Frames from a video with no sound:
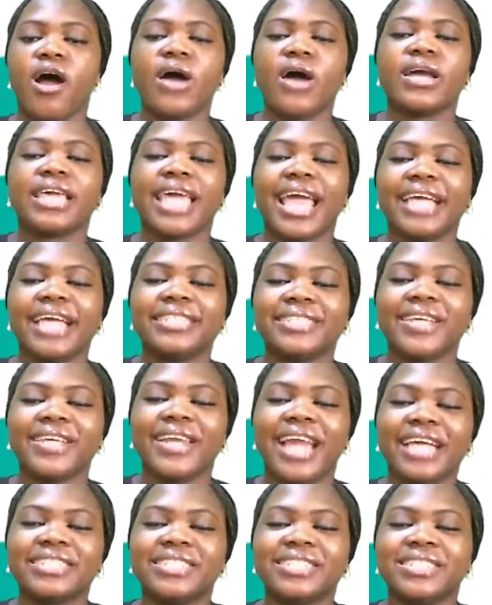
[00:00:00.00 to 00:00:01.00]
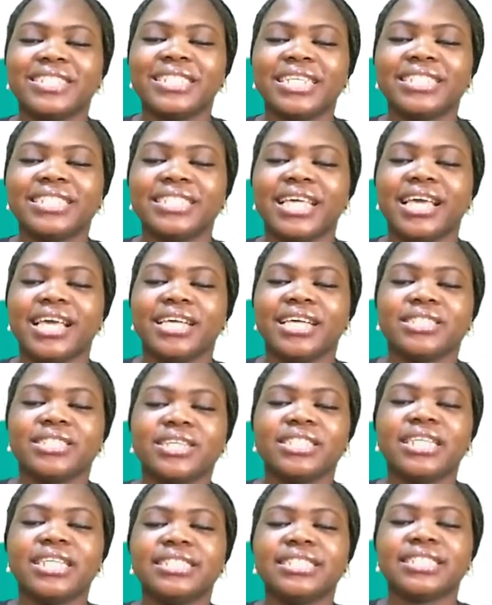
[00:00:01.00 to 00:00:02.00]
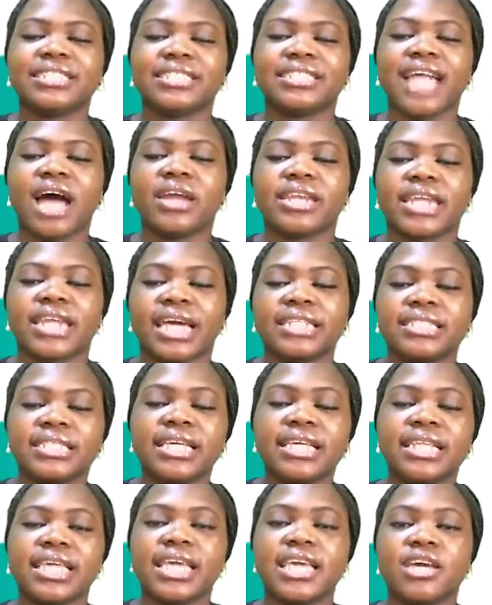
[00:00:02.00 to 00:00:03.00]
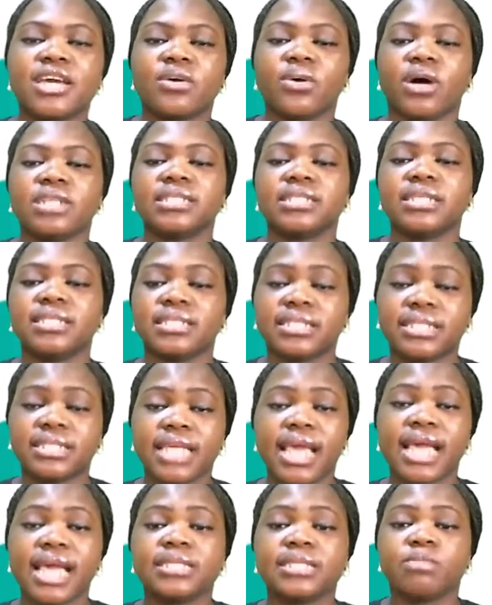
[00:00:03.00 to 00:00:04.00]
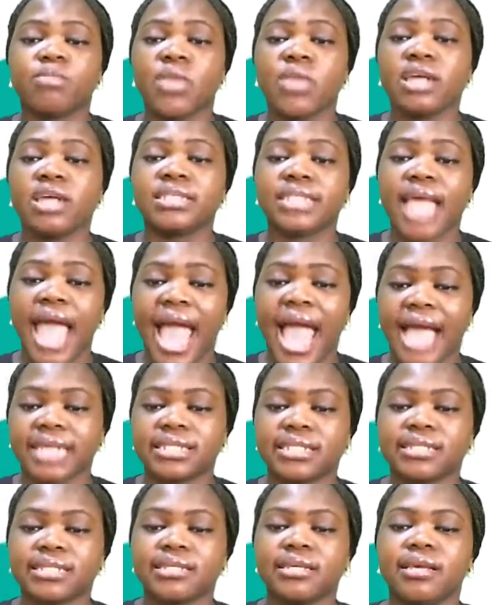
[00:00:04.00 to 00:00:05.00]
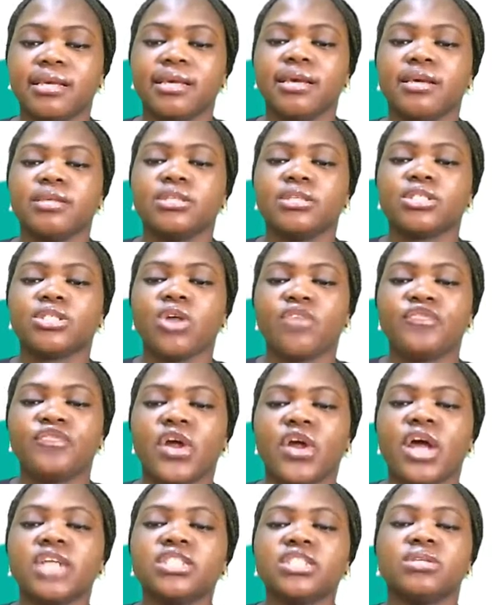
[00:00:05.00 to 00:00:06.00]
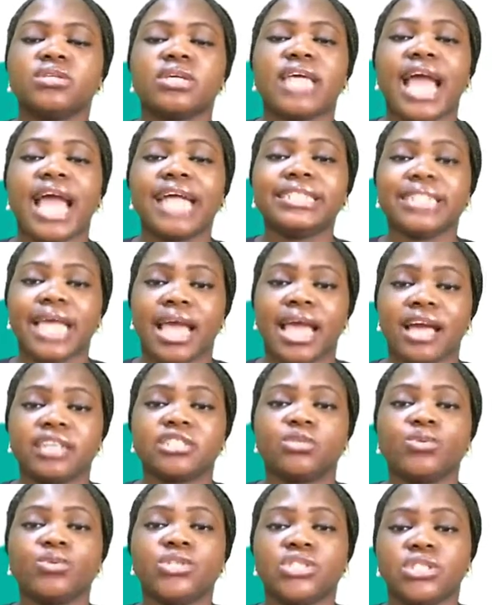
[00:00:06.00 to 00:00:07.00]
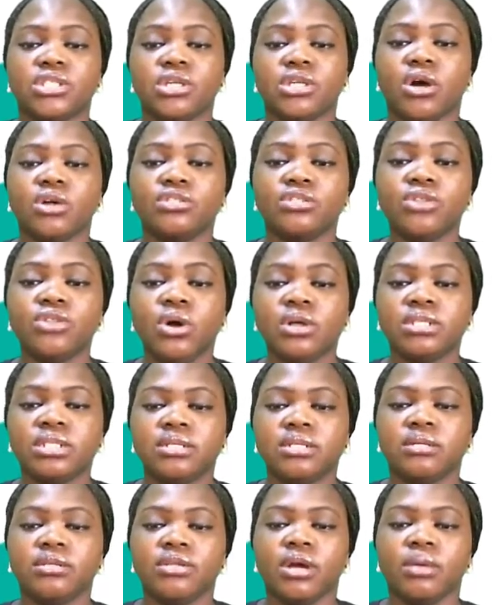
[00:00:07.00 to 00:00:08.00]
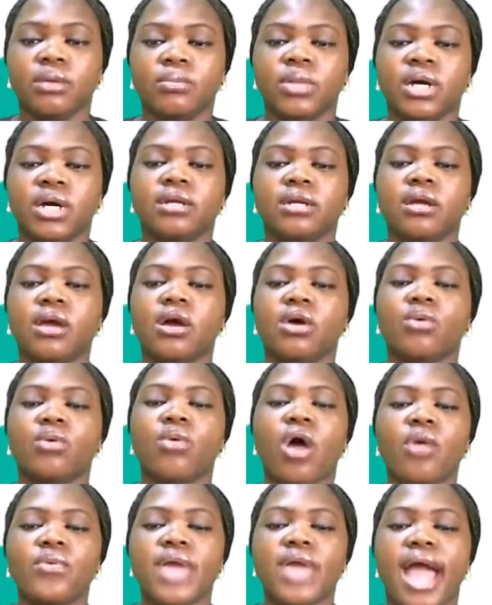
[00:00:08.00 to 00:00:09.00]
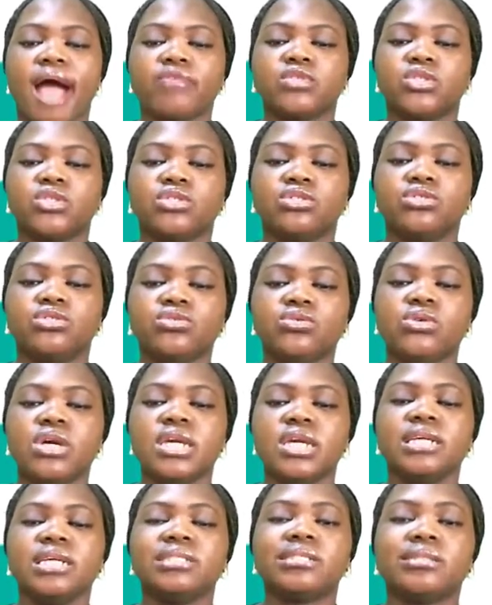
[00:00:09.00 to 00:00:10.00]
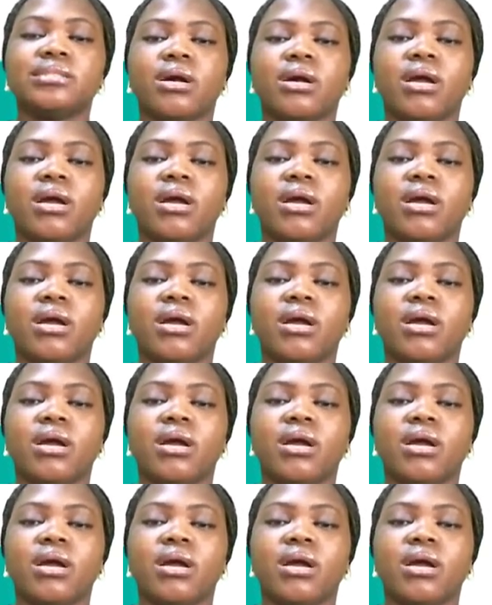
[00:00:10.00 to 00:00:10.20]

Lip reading: Okay, so let's do this. So this is now 19 equals 6 plus x. So for us to get x, which is the unknown number, what we have to do is to